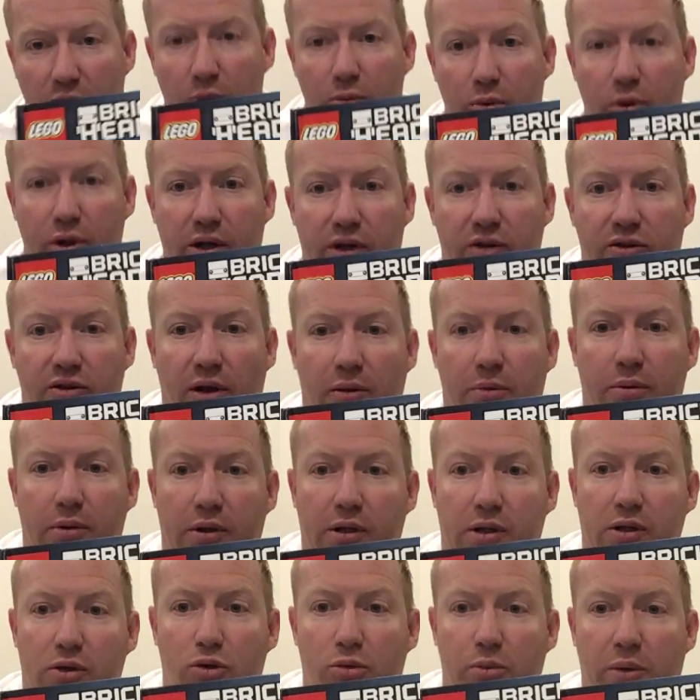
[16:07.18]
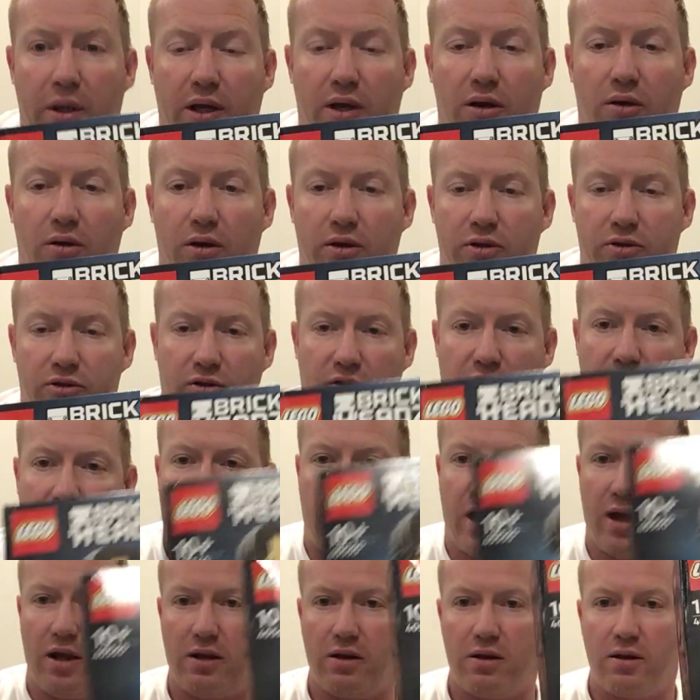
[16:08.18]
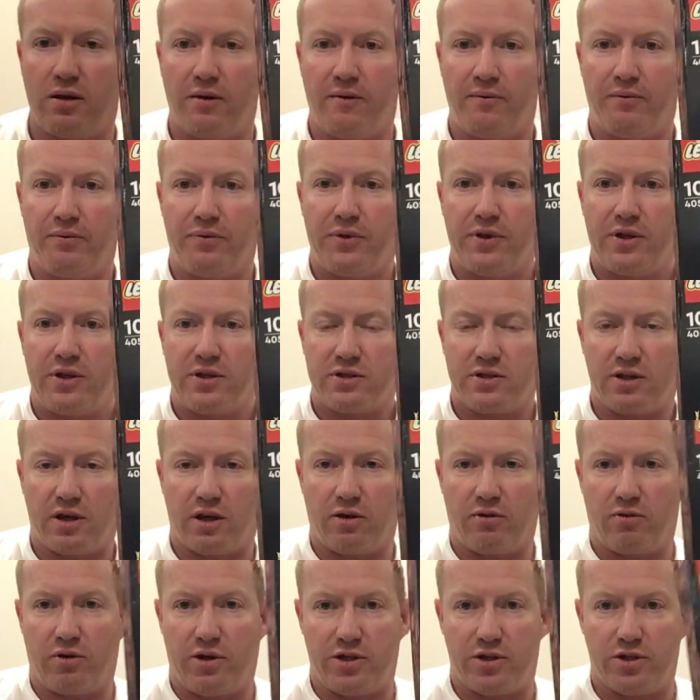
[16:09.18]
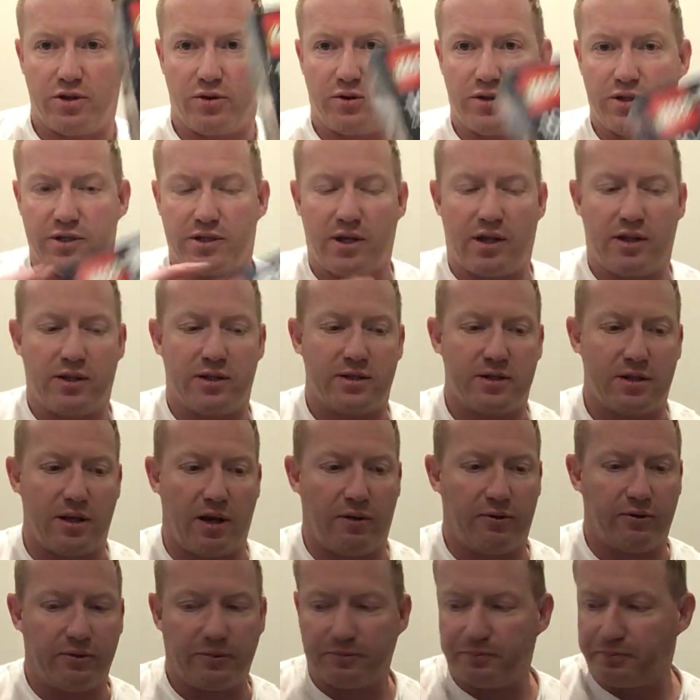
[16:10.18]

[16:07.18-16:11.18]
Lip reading: Bring us up a little bit closer again so I can reach all this other stuff.